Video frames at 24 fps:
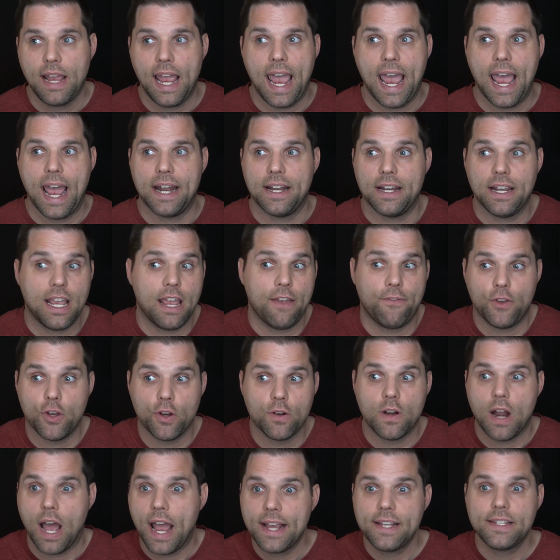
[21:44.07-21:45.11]
And if
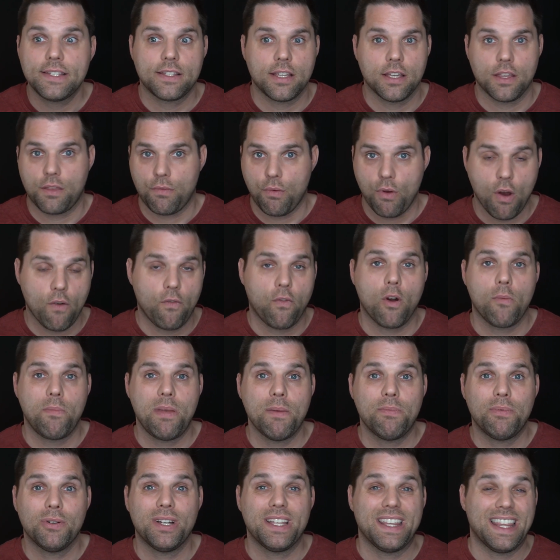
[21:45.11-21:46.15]
you're nice to 3 or 4
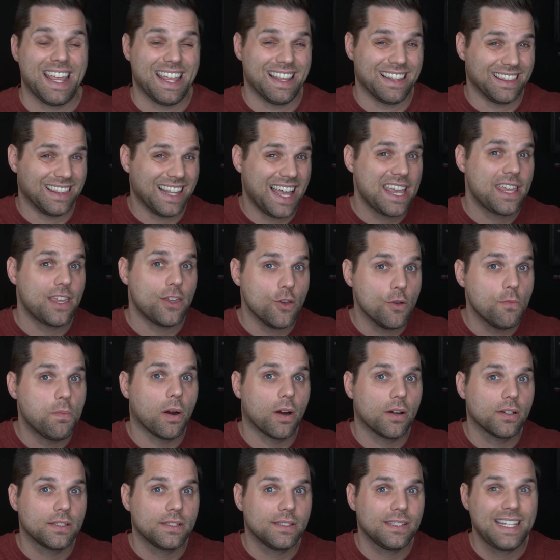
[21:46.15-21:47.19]
people and they like you
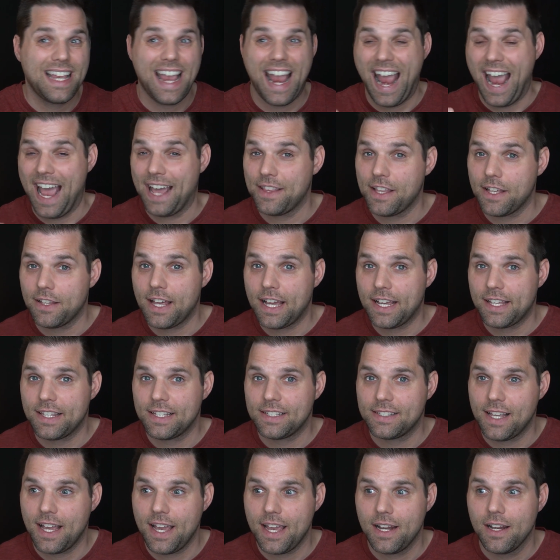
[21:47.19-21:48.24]
personally and they like the
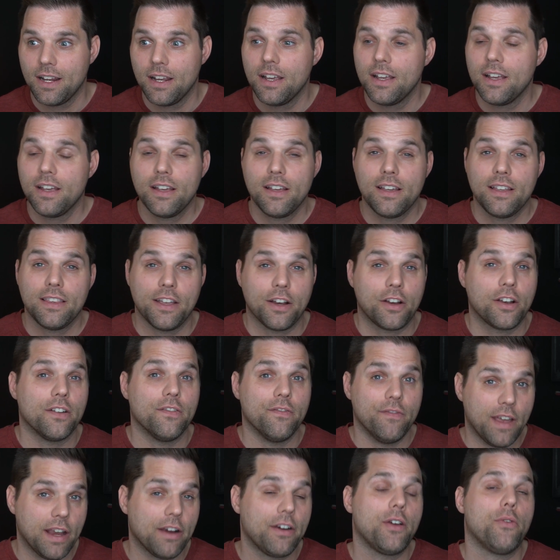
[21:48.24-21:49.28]
site, there could
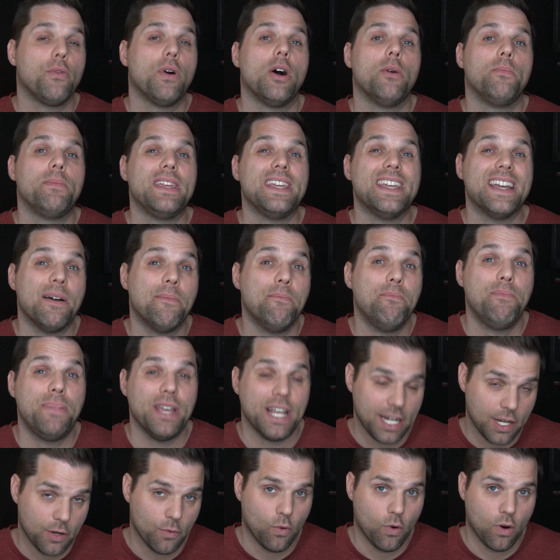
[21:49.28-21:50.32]
very well be a
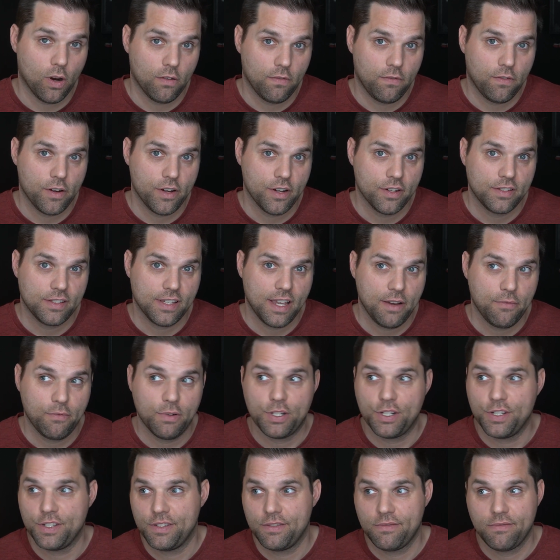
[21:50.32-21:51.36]
bidding war for your site,
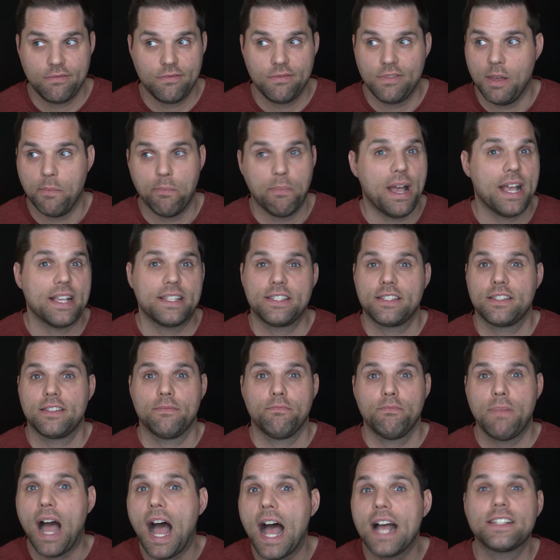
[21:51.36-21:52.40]
which is the
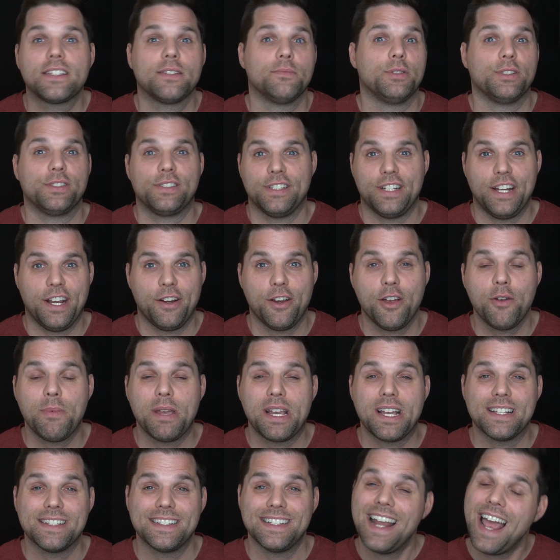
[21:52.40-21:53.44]
best possible scenario
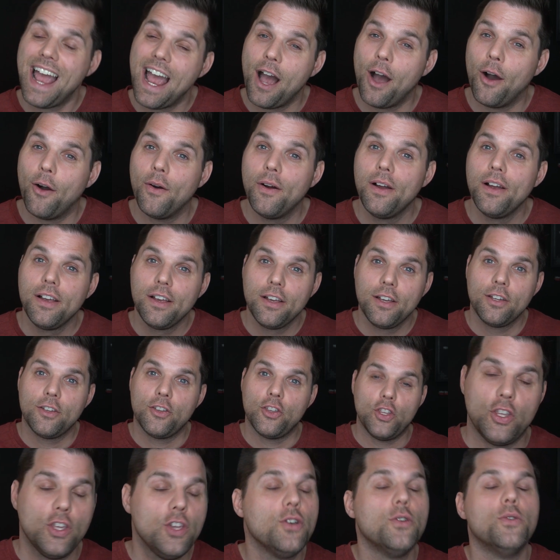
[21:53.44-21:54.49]
because now
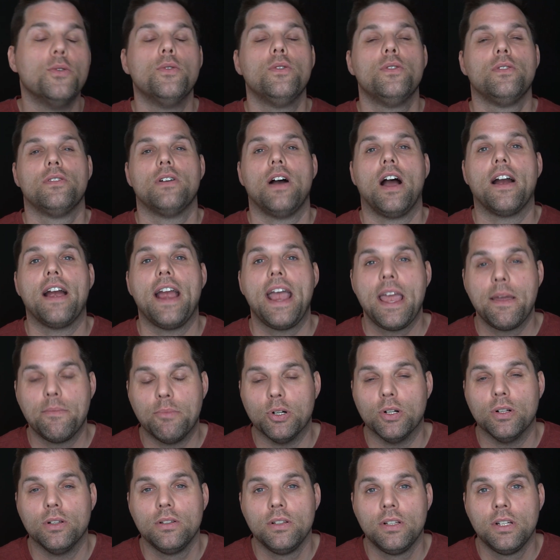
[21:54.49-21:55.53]
you are
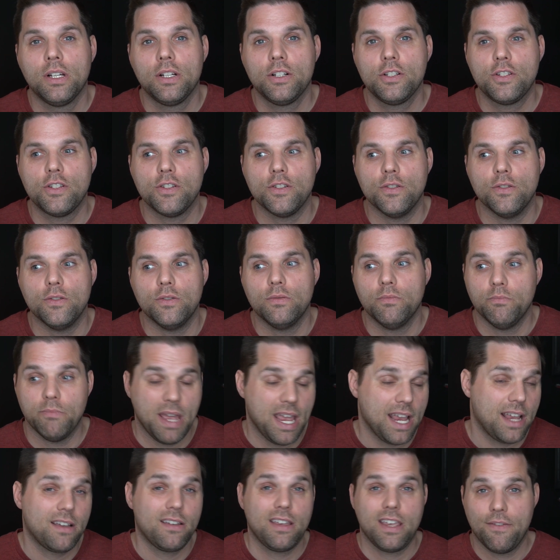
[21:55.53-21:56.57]
able to
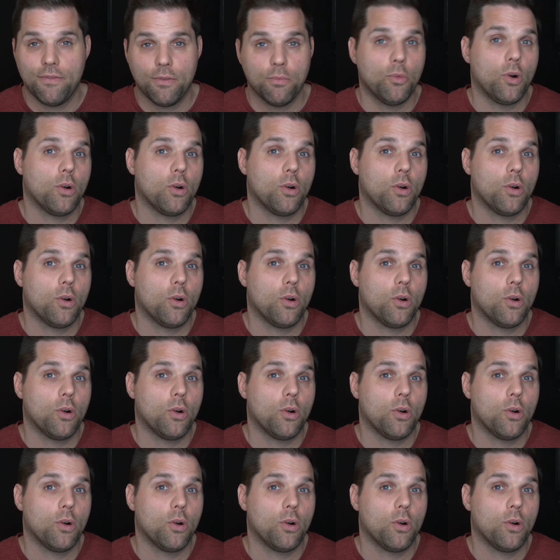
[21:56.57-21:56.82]
make even